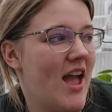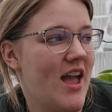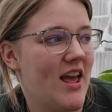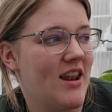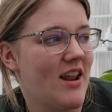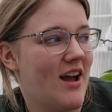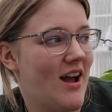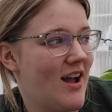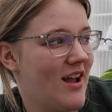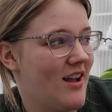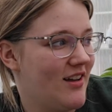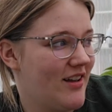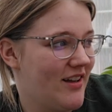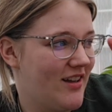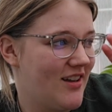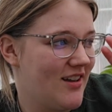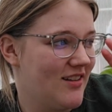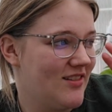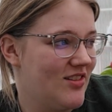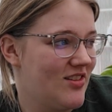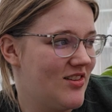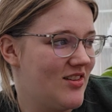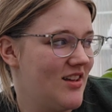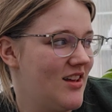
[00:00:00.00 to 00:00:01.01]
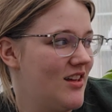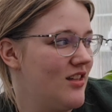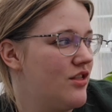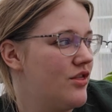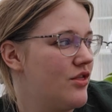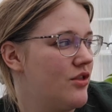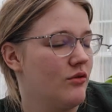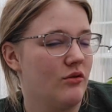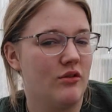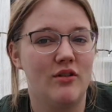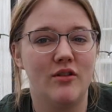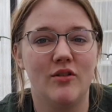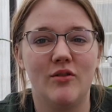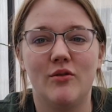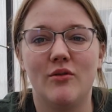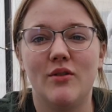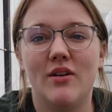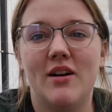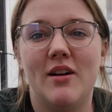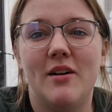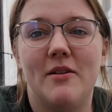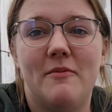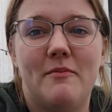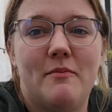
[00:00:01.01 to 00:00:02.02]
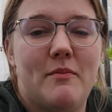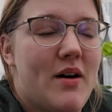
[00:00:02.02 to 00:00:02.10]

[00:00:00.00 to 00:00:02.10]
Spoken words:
and I can see through